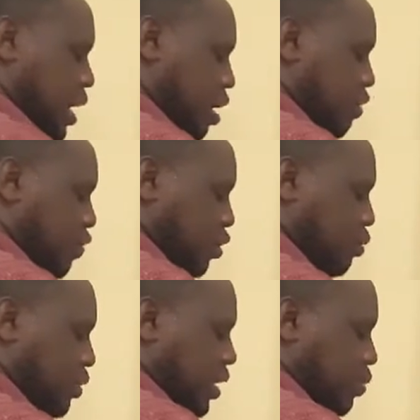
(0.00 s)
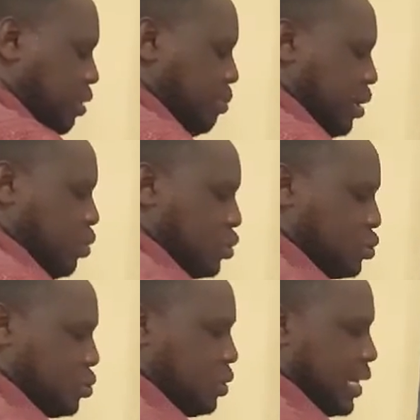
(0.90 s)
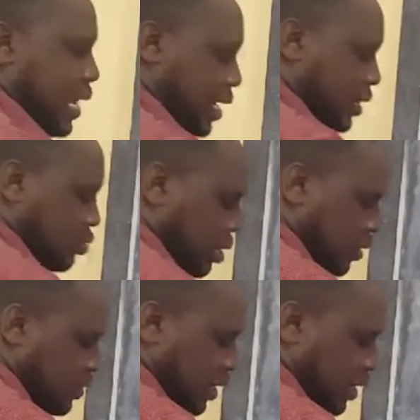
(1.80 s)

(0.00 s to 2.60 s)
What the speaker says: Our volume then will be equal to the length, 12